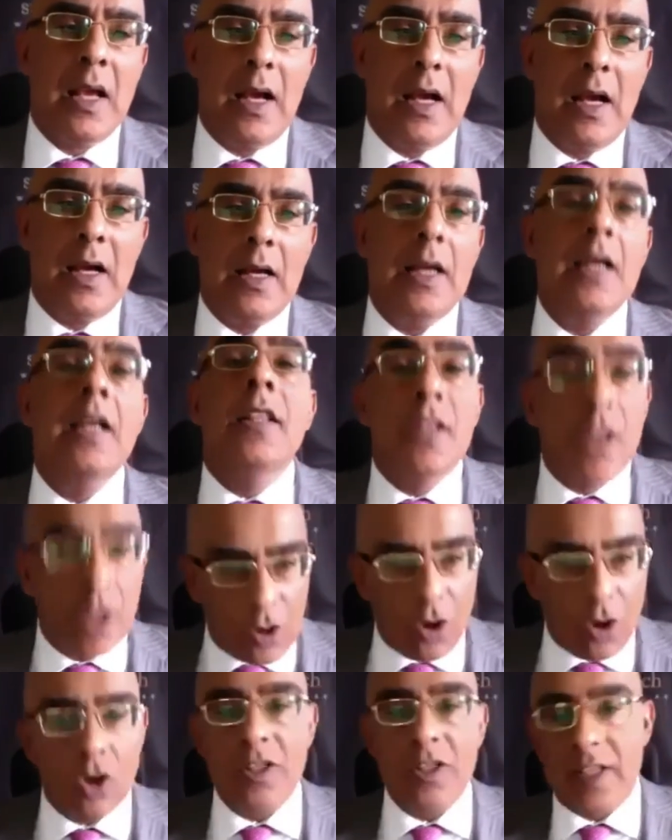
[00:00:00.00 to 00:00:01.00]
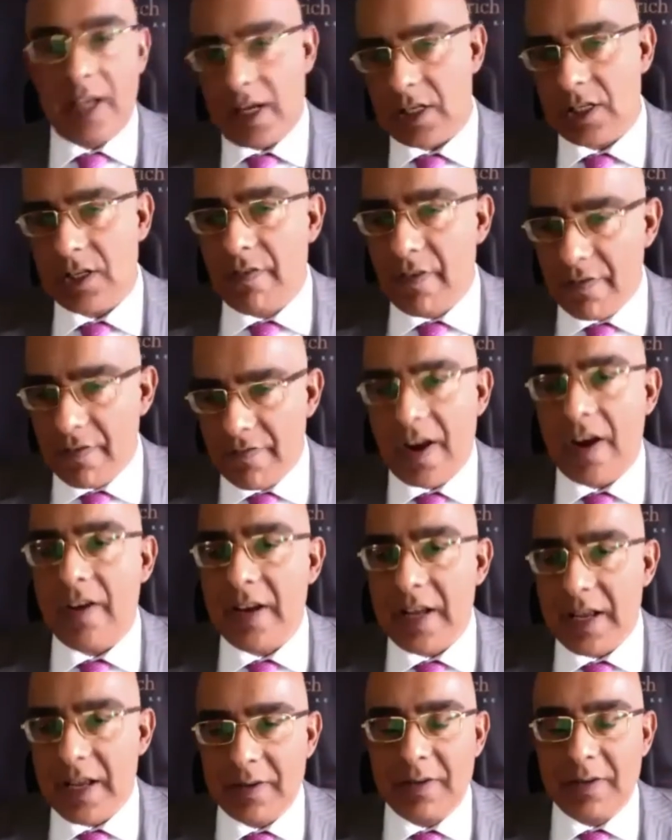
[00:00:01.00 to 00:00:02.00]
in the context of a
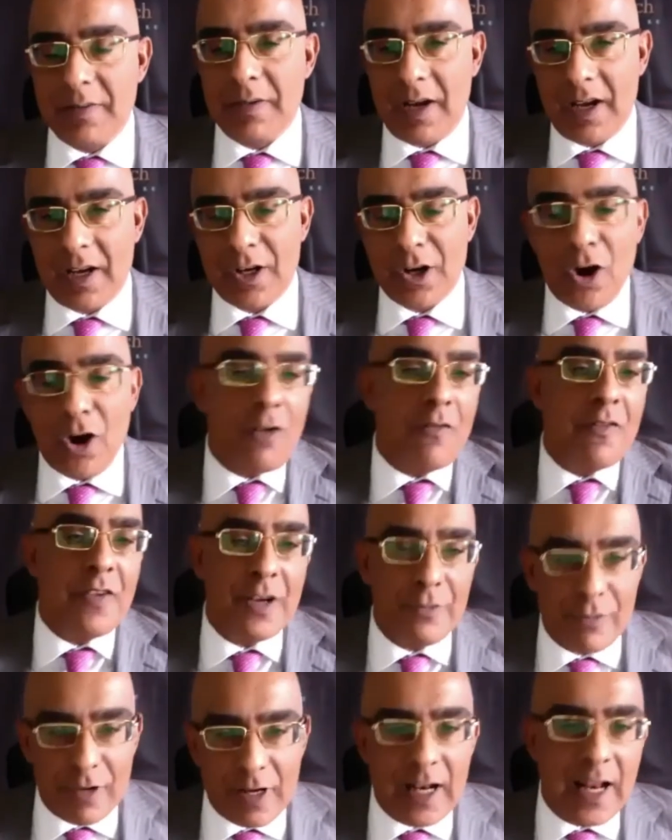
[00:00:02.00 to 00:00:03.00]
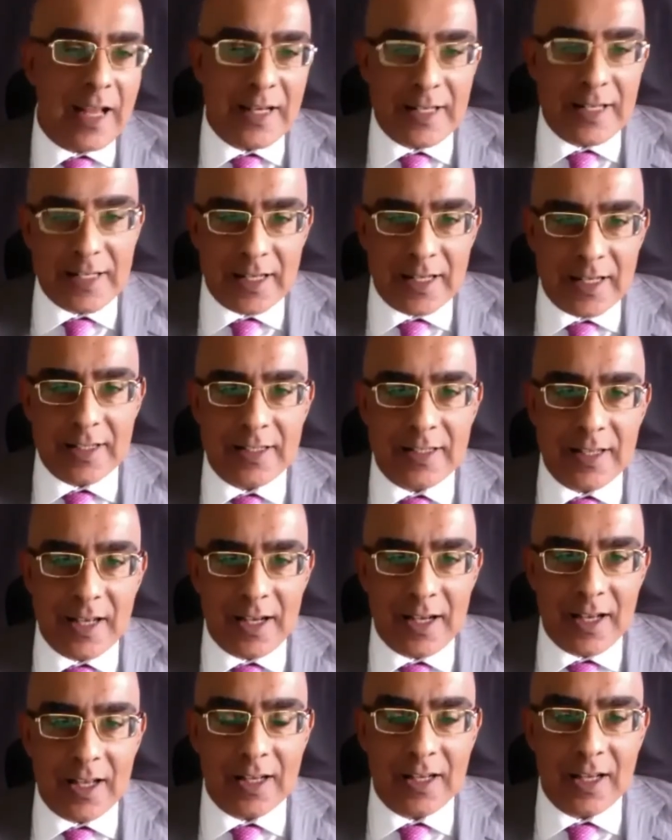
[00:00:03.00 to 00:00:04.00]
very COVID-related
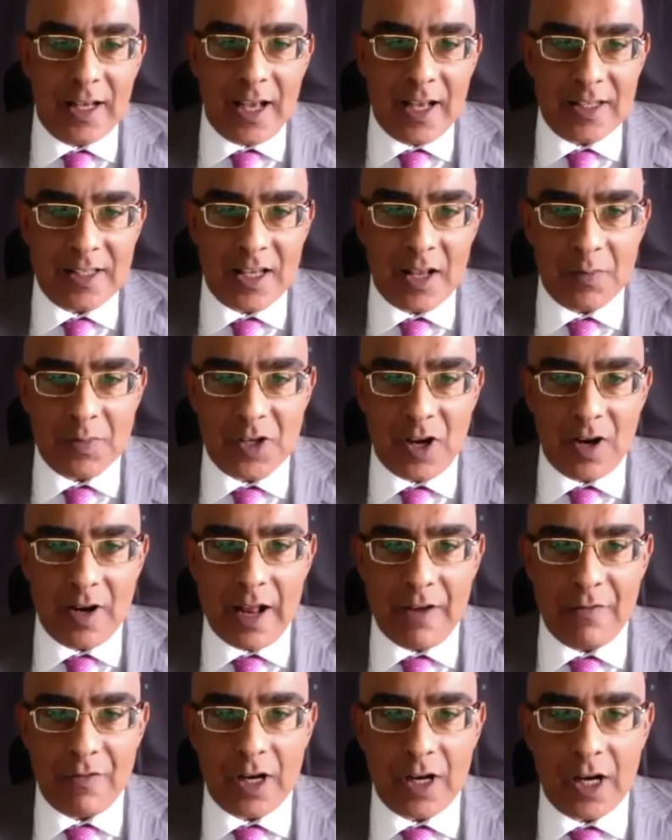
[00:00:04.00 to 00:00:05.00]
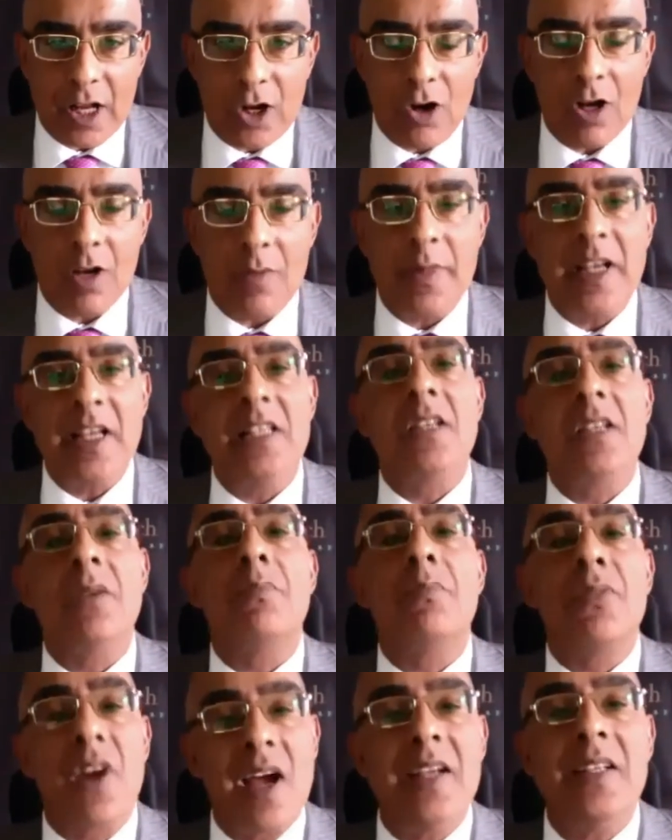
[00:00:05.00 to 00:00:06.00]
sub-Saharan African economy, is a bright